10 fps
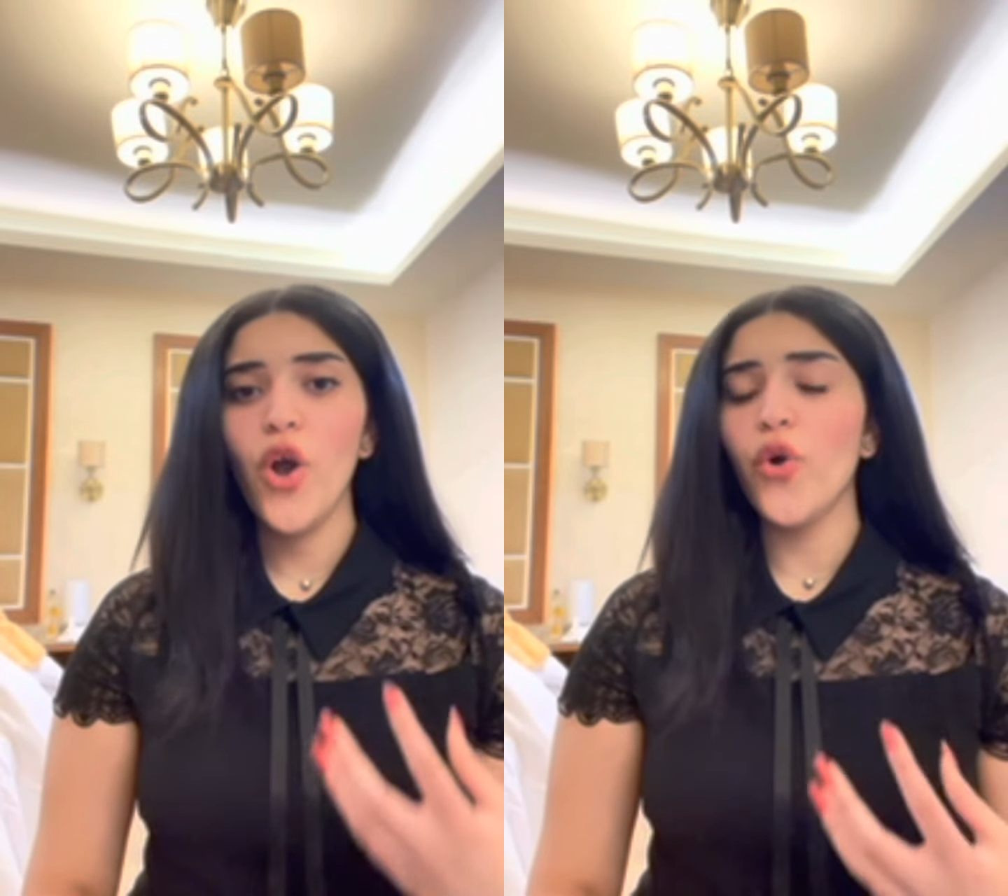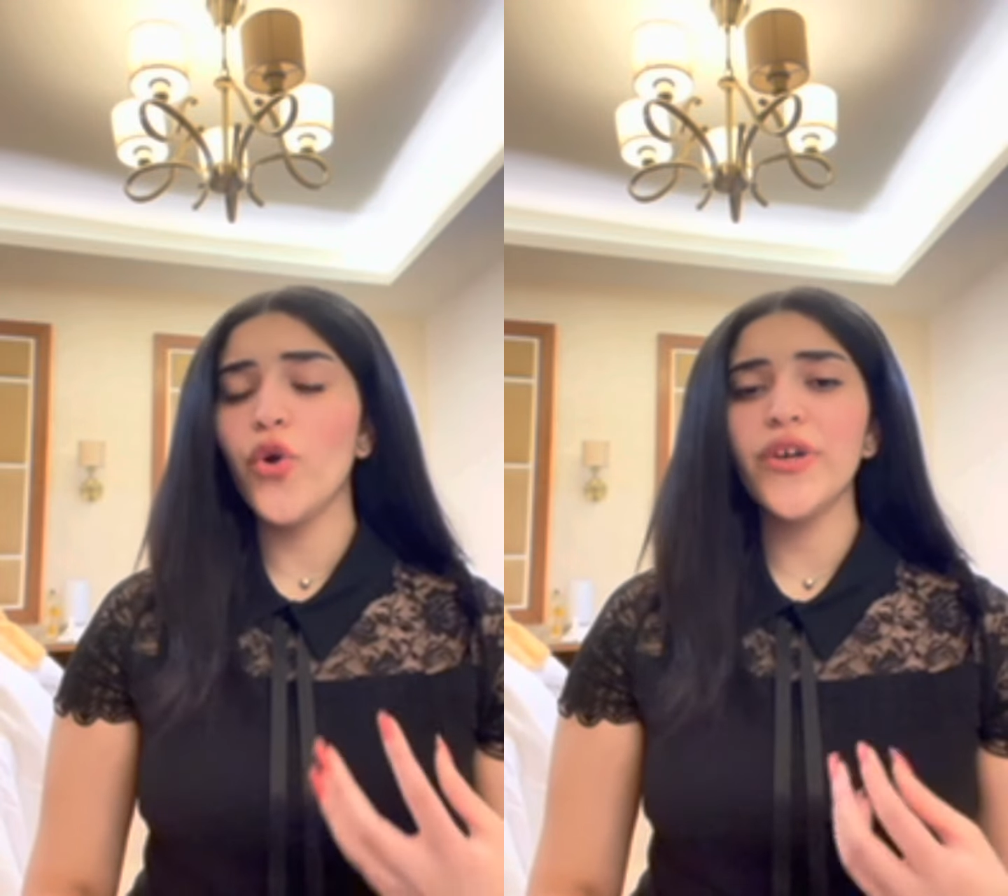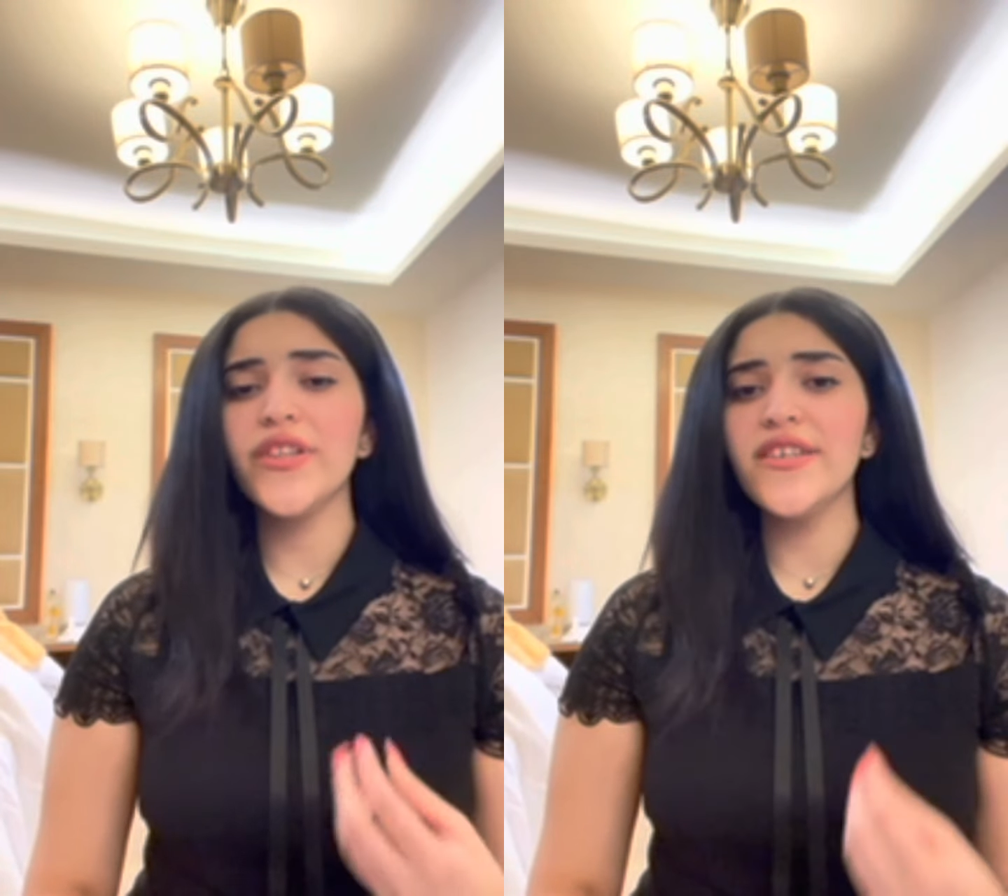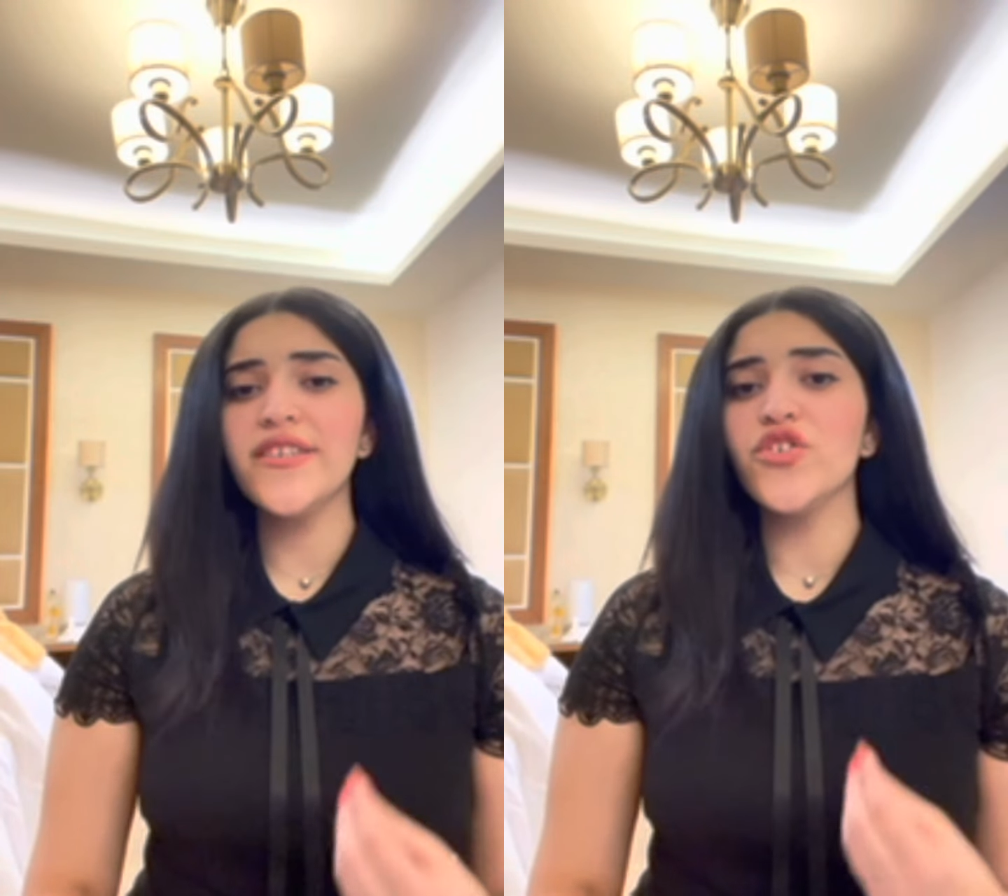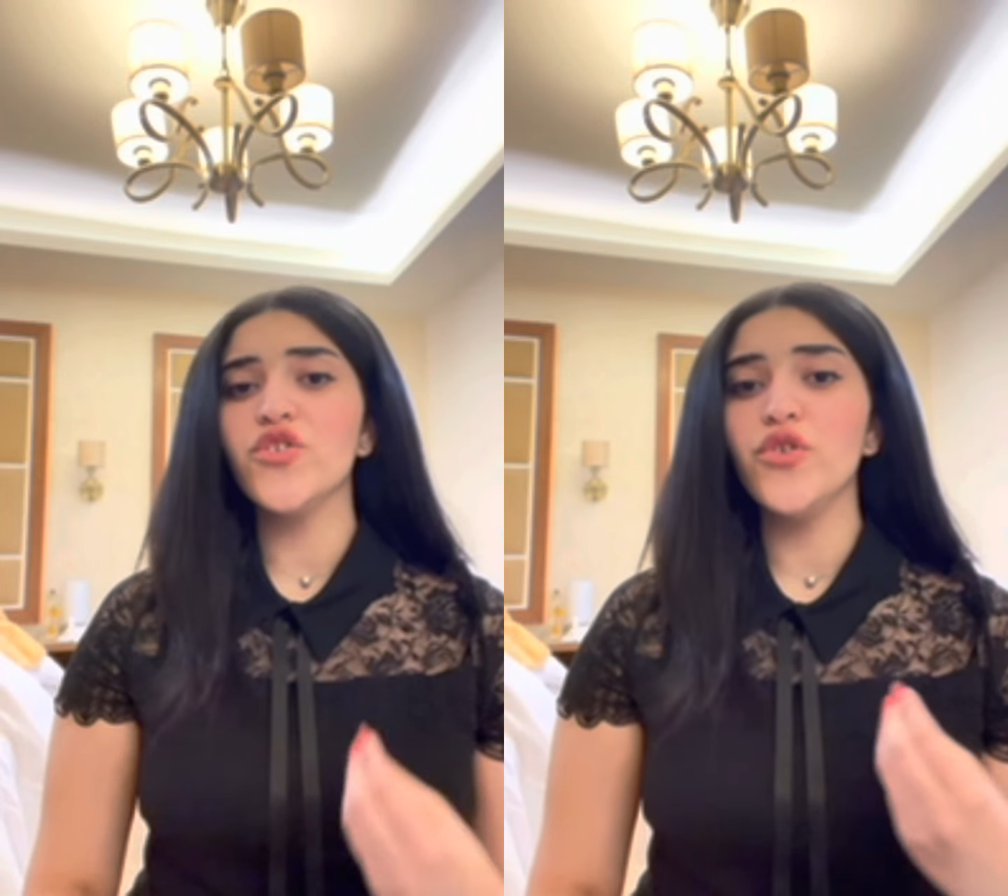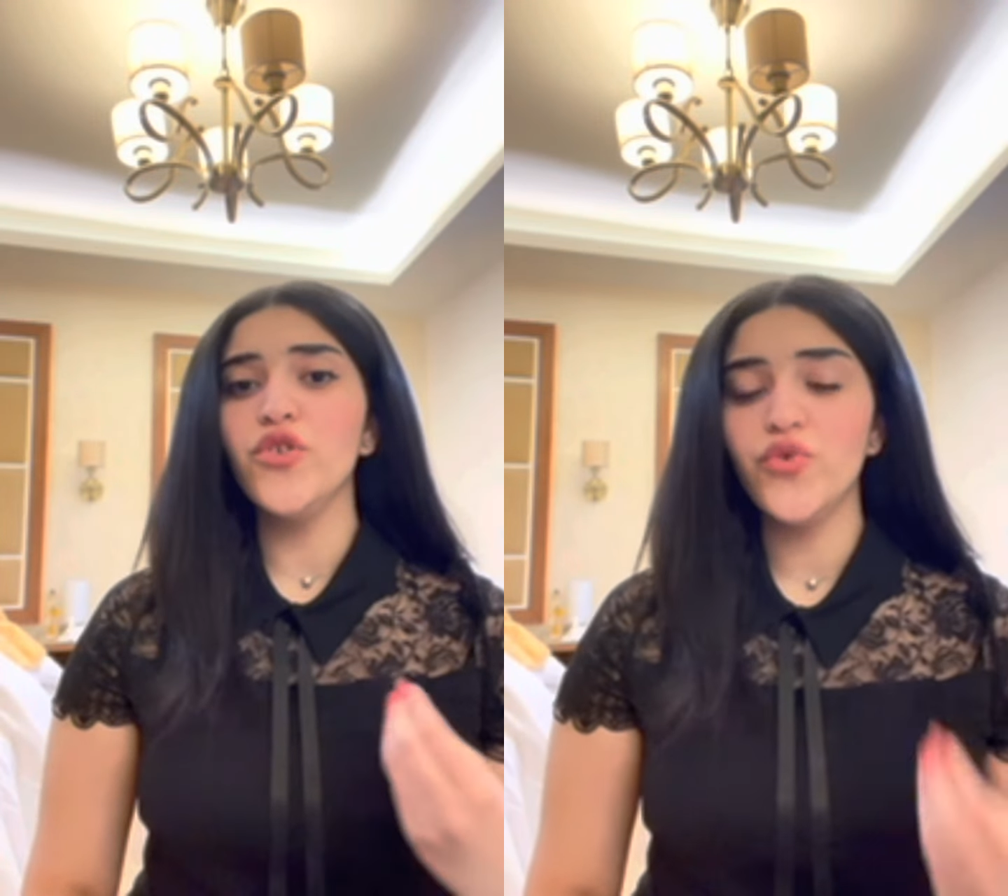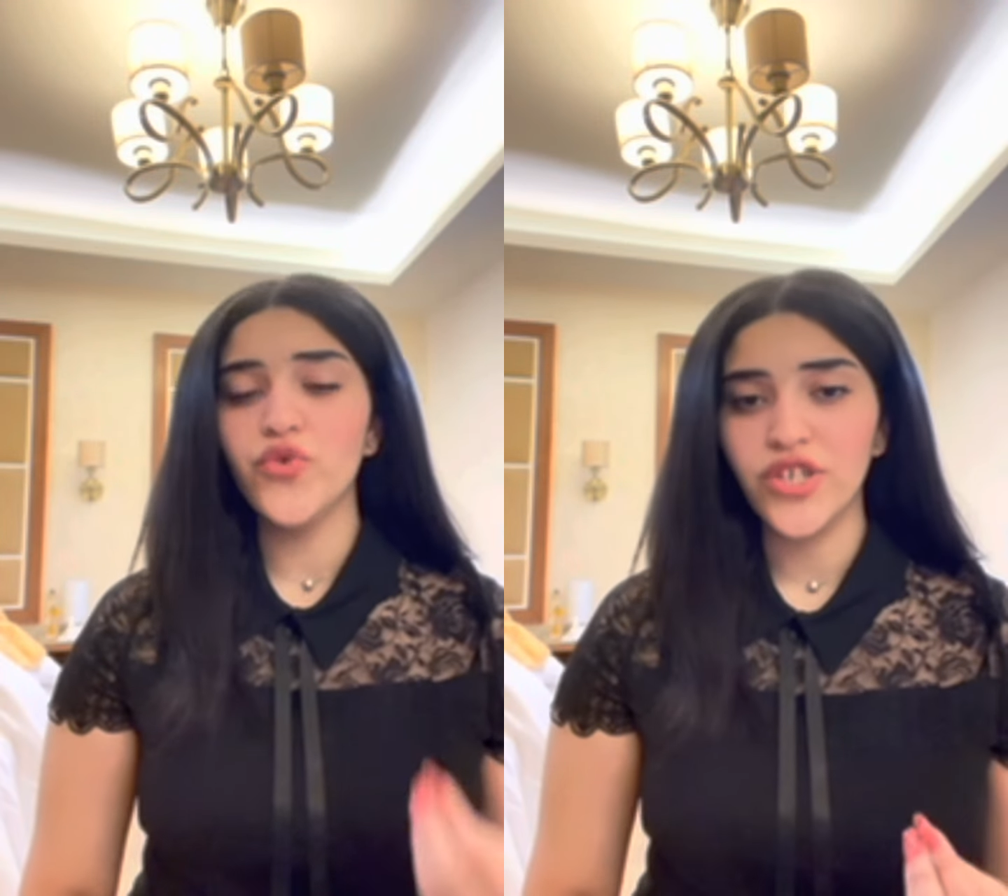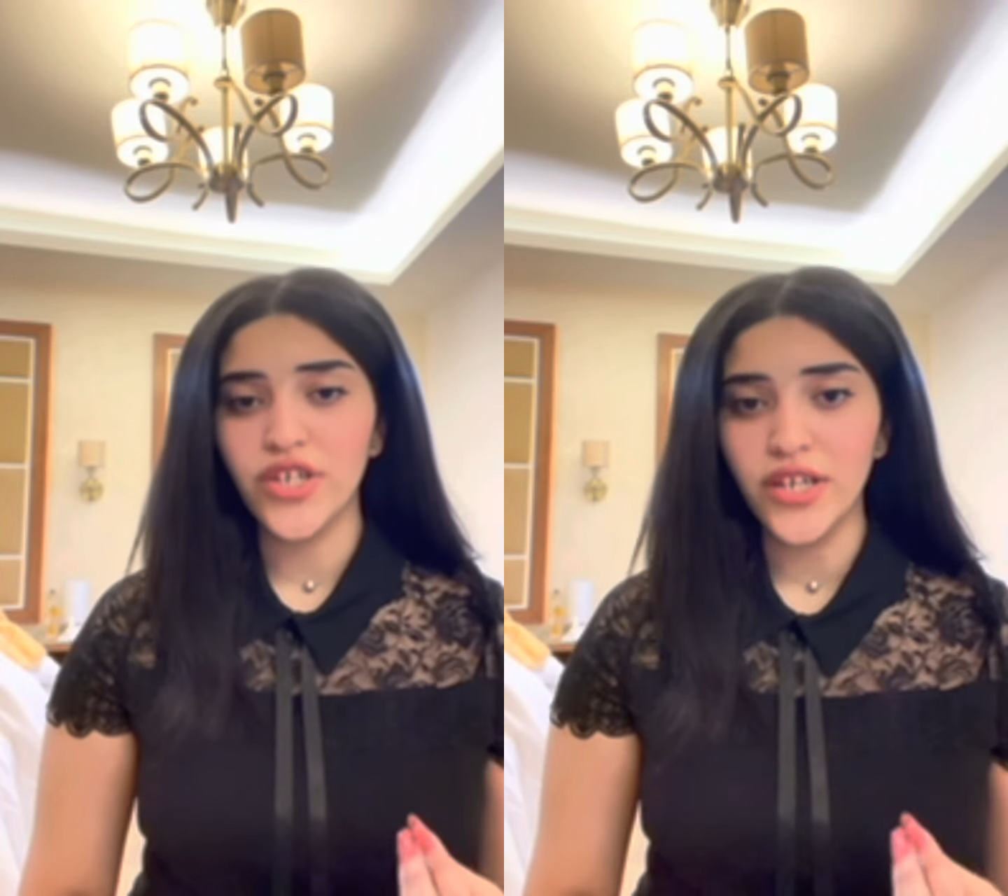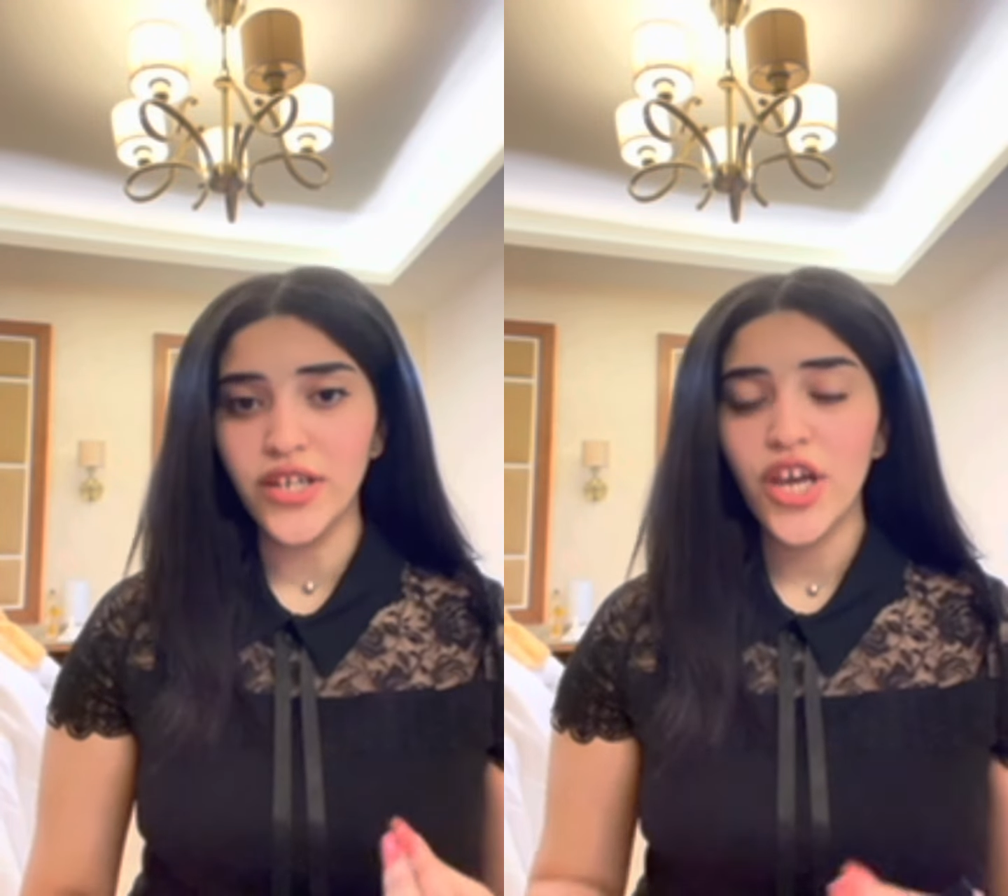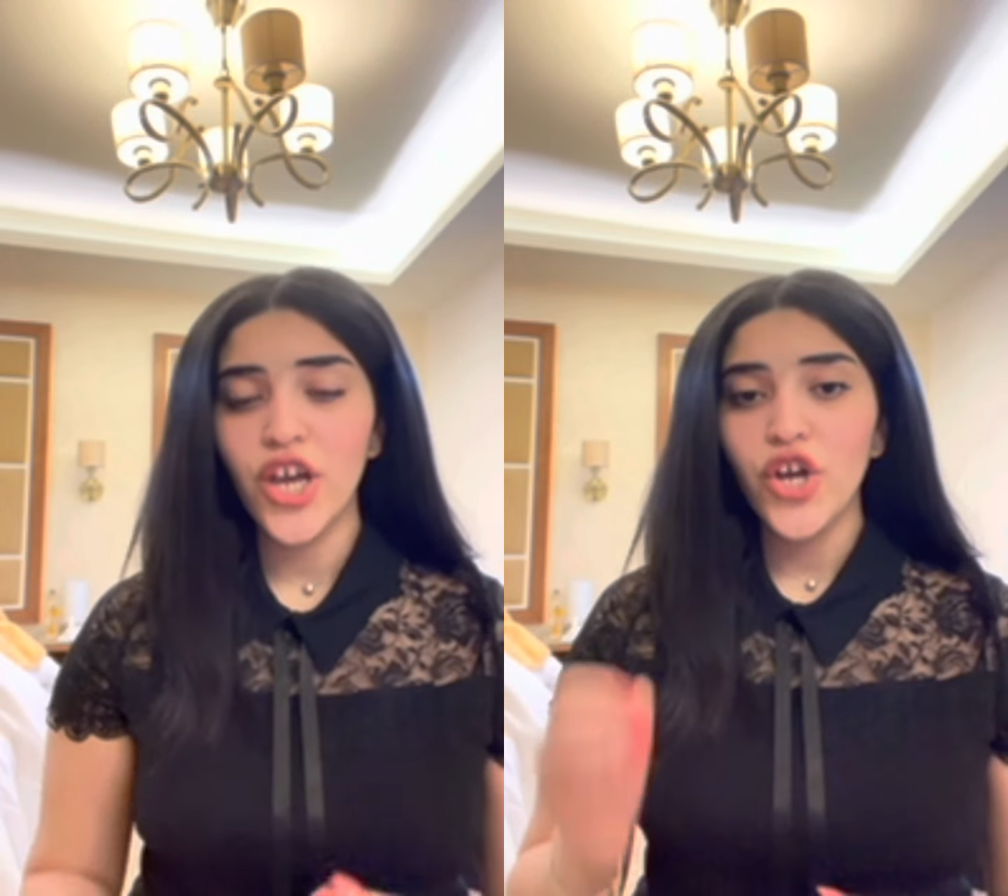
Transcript: or what is a solution